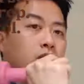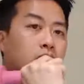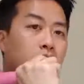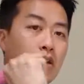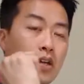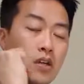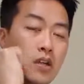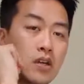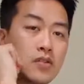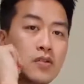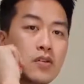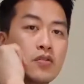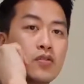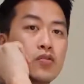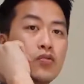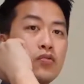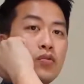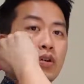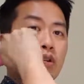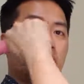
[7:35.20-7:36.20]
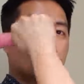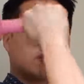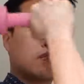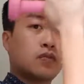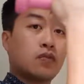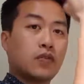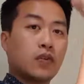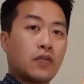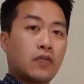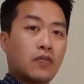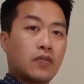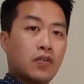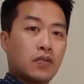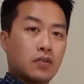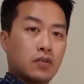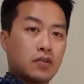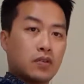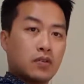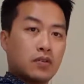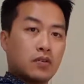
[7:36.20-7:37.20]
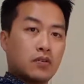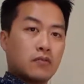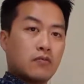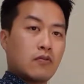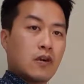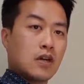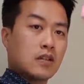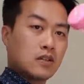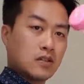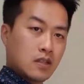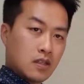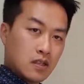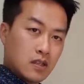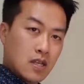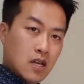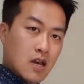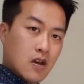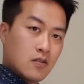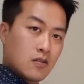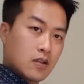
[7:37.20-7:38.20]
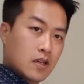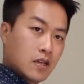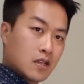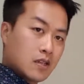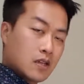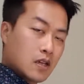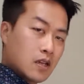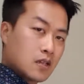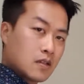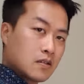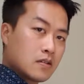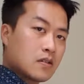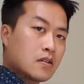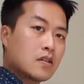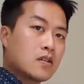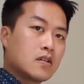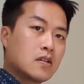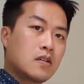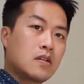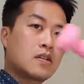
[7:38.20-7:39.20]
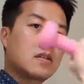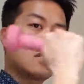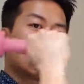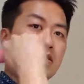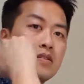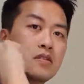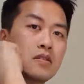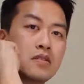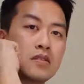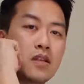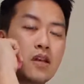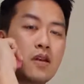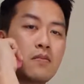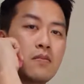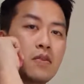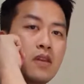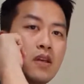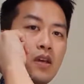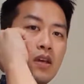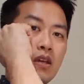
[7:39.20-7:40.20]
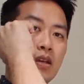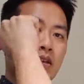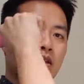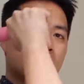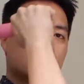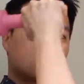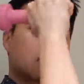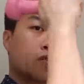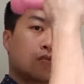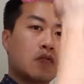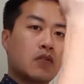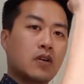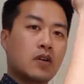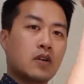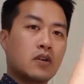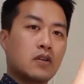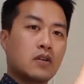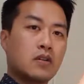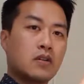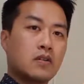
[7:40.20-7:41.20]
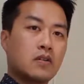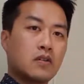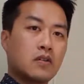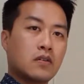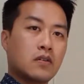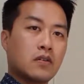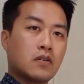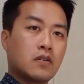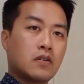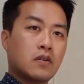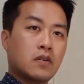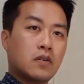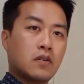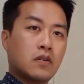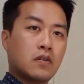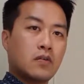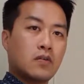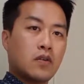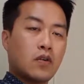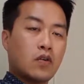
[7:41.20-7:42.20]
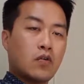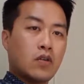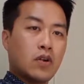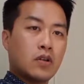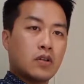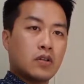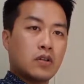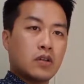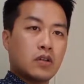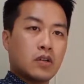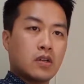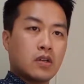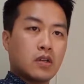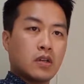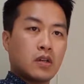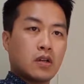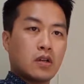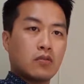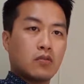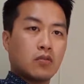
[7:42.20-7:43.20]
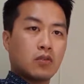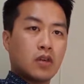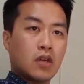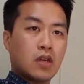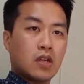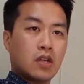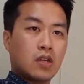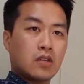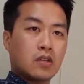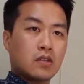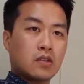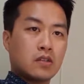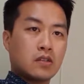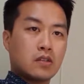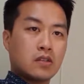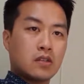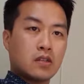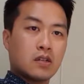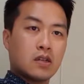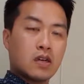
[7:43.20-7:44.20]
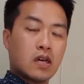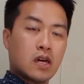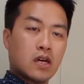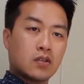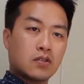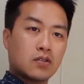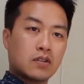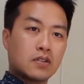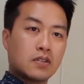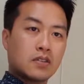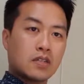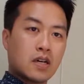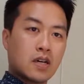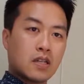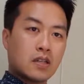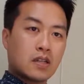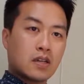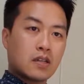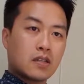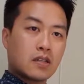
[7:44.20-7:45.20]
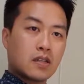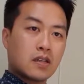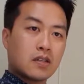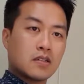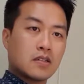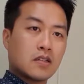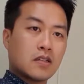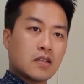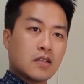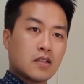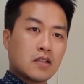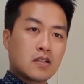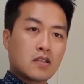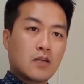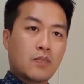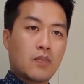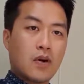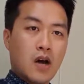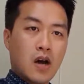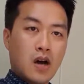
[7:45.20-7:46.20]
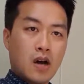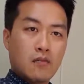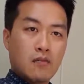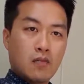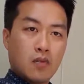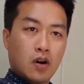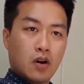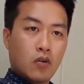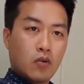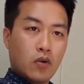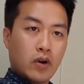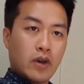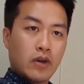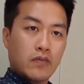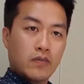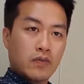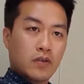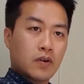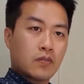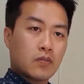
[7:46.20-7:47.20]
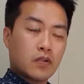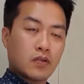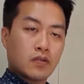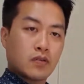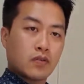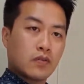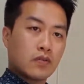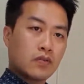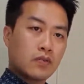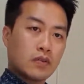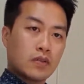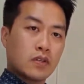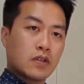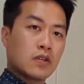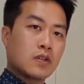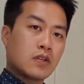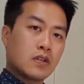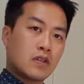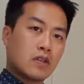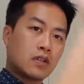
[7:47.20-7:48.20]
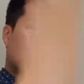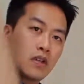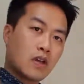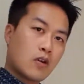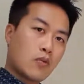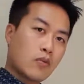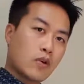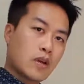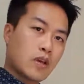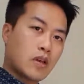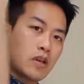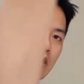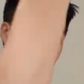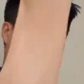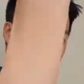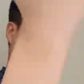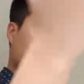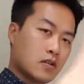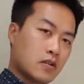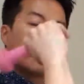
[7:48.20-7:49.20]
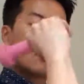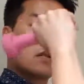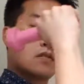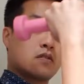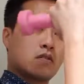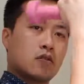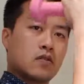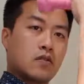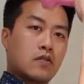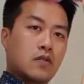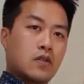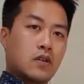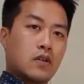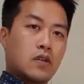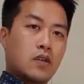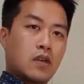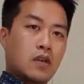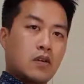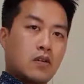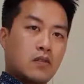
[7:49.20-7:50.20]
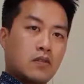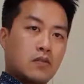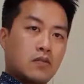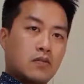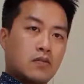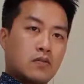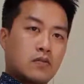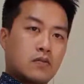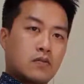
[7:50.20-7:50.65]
You can actually do it to the front rather than down like that. It's the same thing. So going forward and rotating out to the side like that. So palm away from you that way. So going down